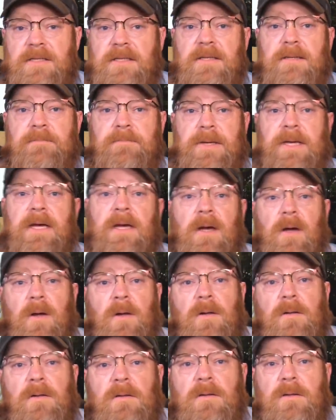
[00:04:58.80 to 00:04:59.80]
to the
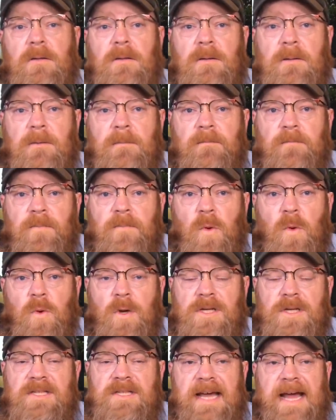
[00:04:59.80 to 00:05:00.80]
bill
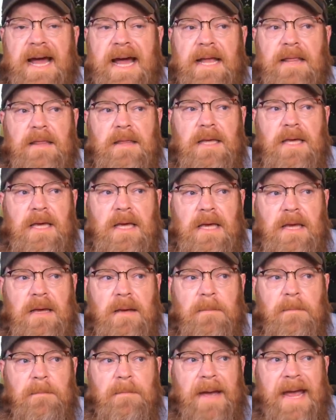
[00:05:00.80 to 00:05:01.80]
was that
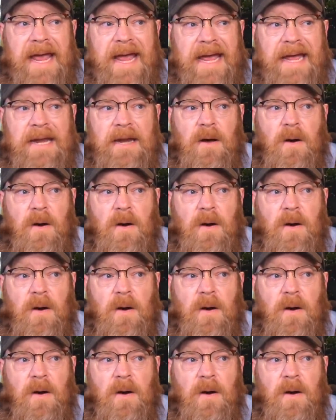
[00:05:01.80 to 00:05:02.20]
the ban